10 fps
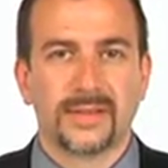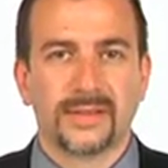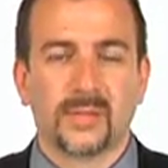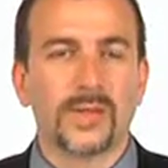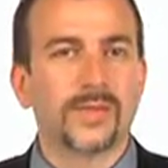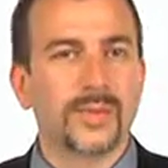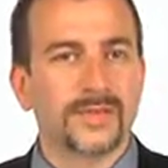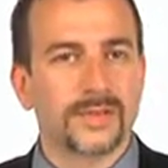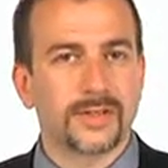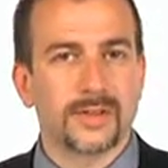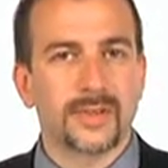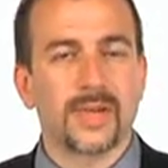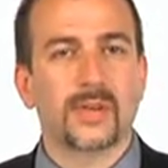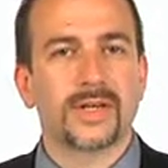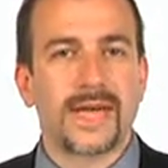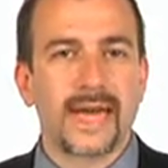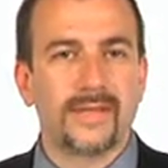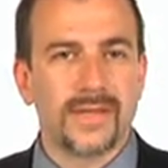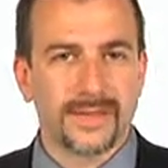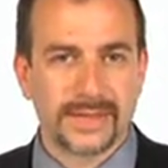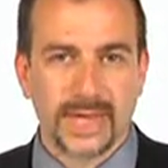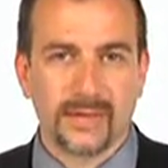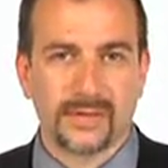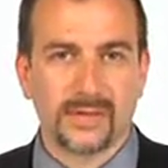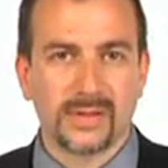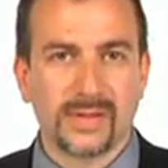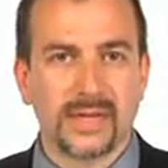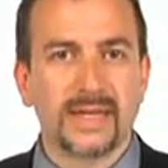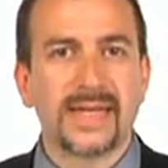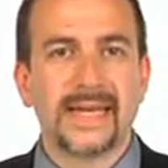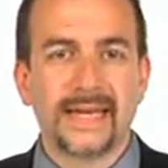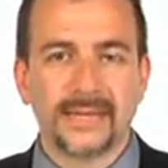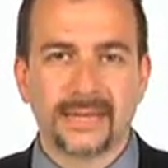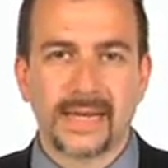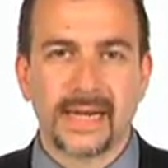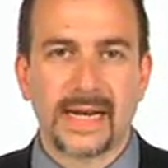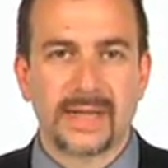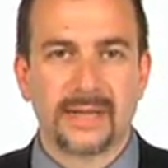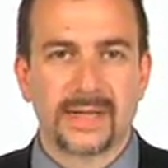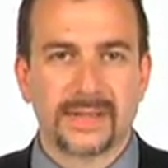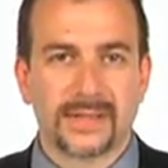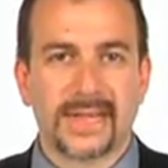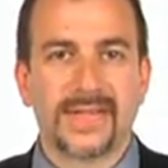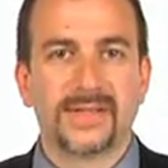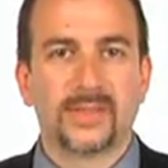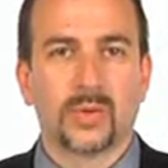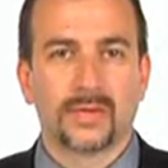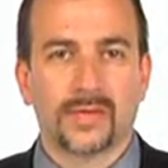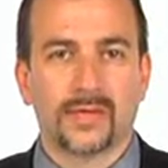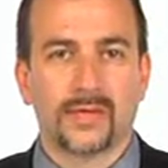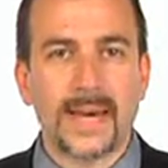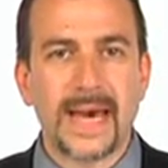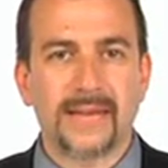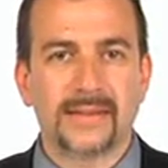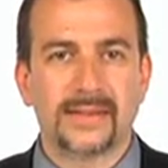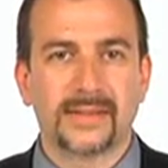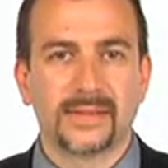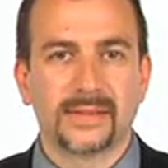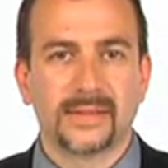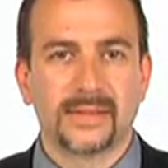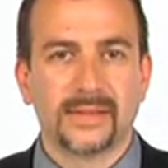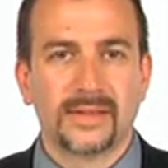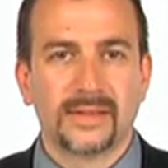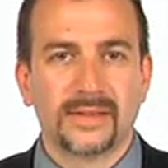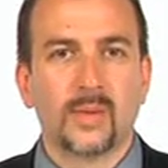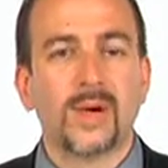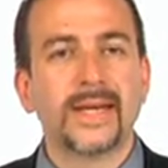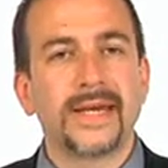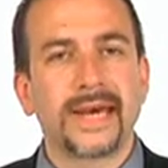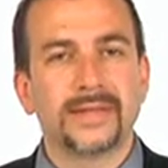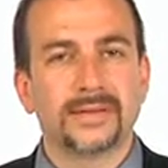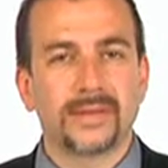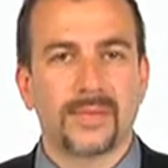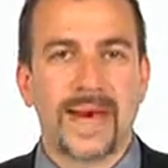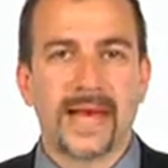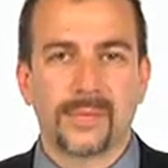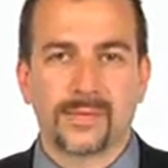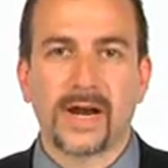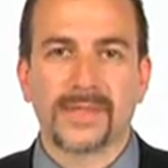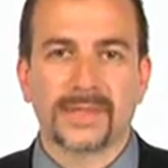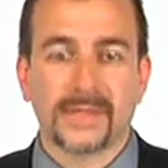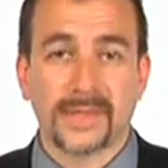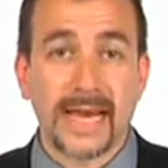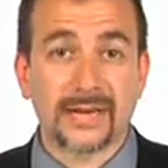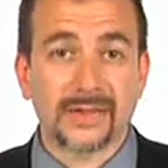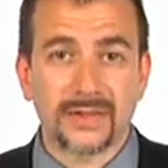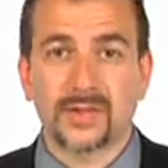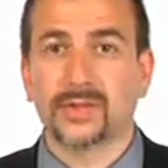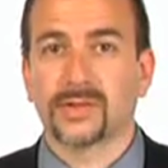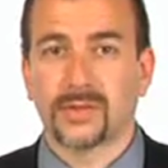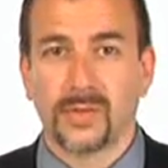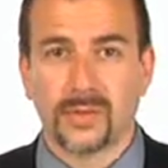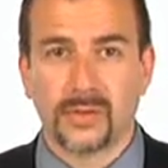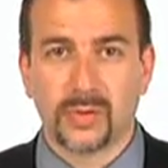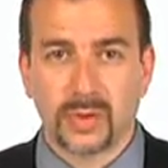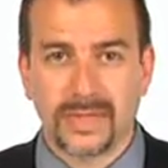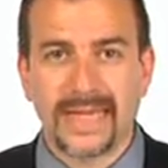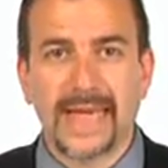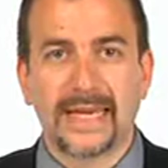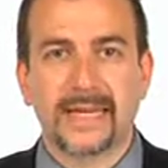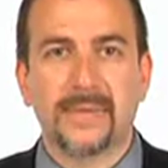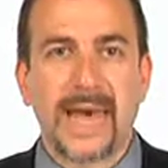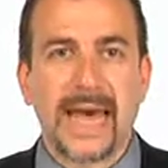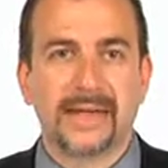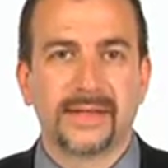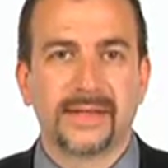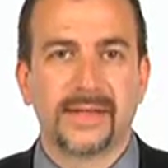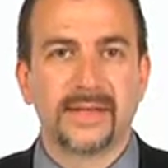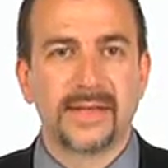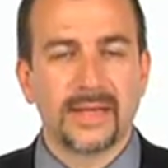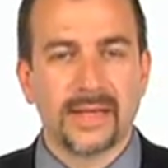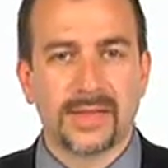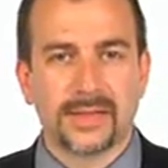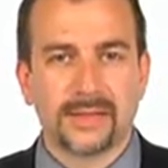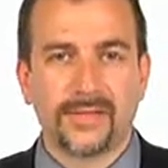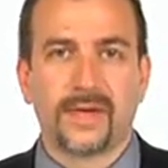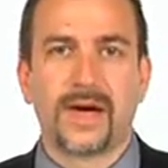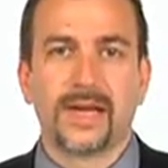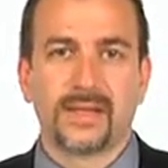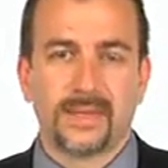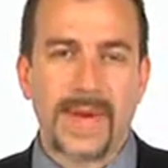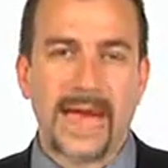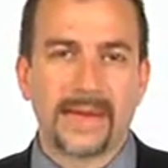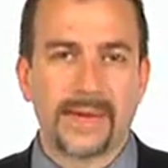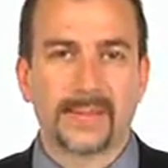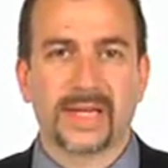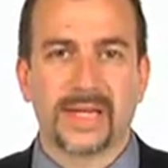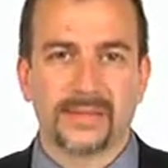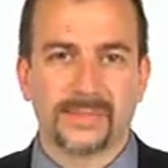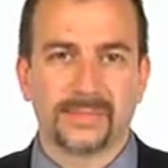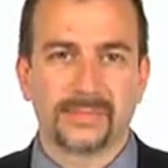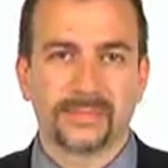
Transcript: So once we've determined that what you have is novel, is non-obvious, and is worthy of a patent, the way to enter the patent process and actually start the road toward getting a patent is to file a patent application.